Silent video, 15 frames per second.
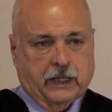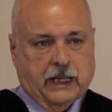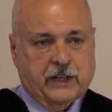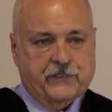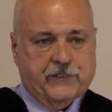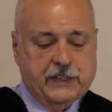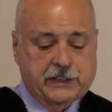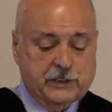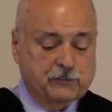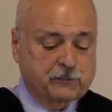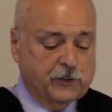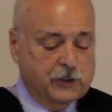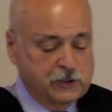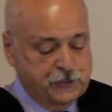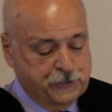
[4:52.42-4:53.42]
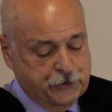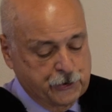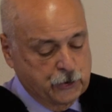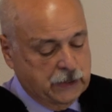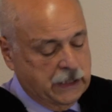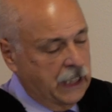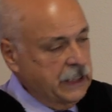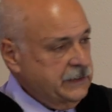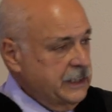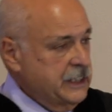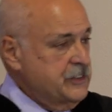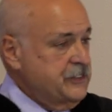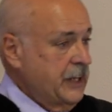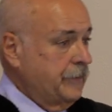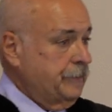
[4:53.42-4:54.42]
And then in verse 2, God
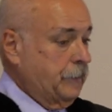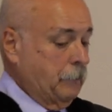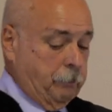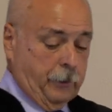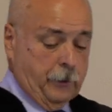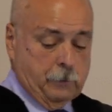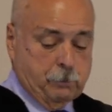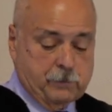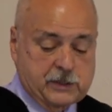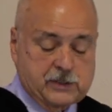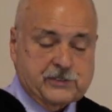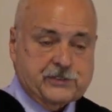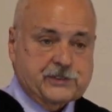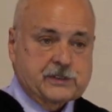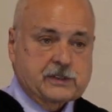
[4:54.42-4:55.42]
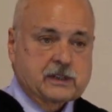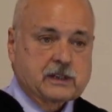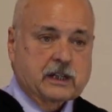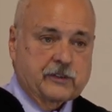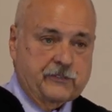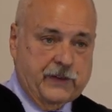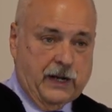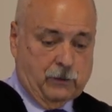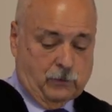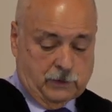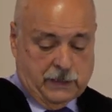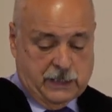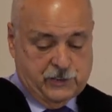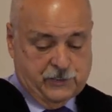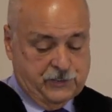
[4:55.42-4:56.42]
lays out the purpose of that
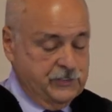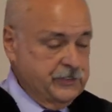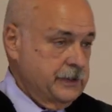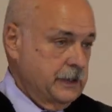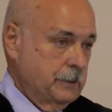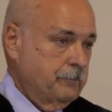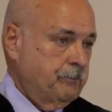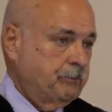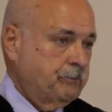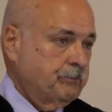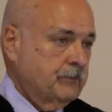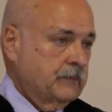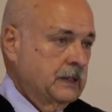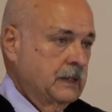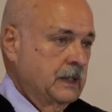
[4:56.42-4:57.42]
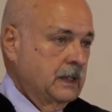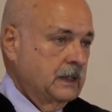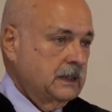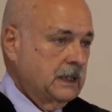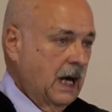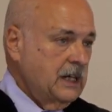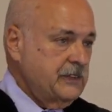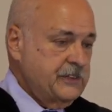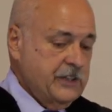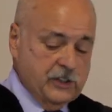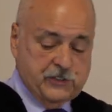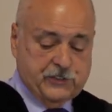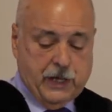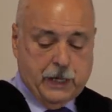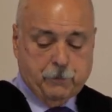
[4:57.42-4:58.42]
relationship. God
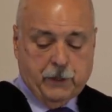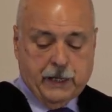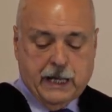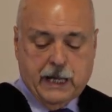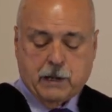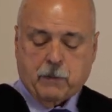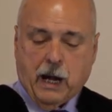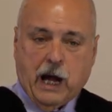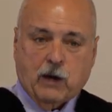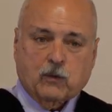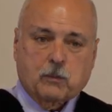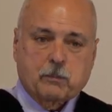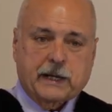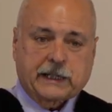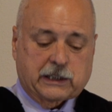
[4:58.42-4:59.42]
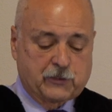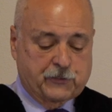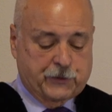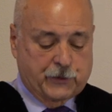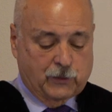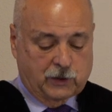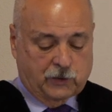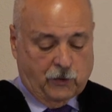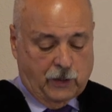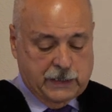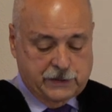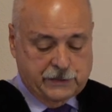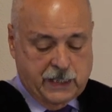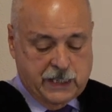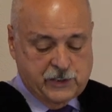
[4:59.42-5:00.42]
tells Abraham, I will make of you a
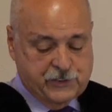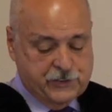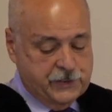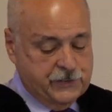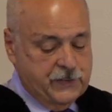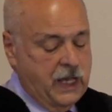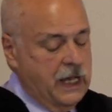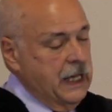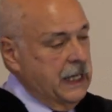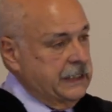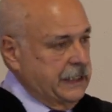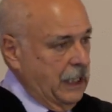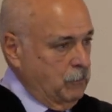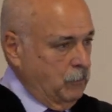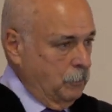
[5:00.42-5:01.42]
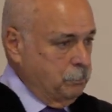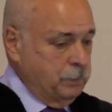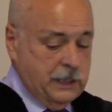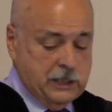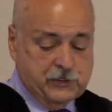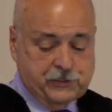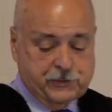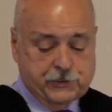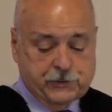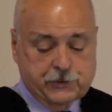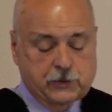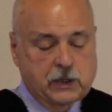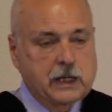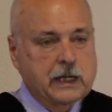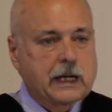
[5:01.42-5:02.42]
great nation, and I will bless
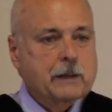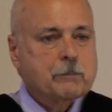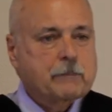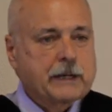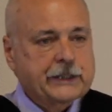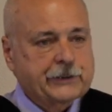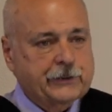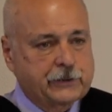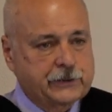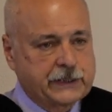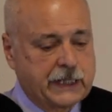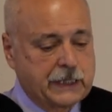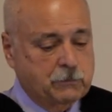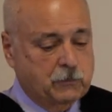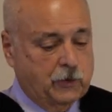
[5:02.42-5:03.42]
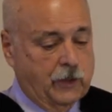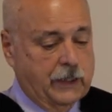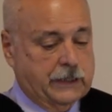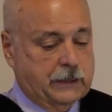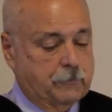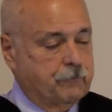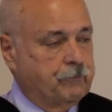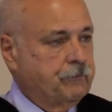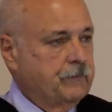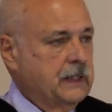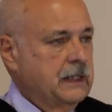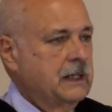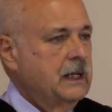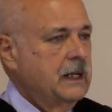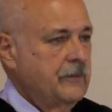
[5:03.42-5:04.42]
you and make your name great.
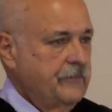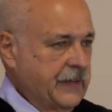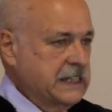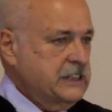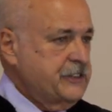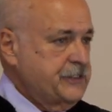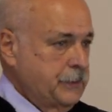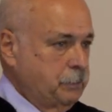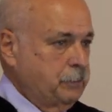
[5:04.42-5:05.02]
That's the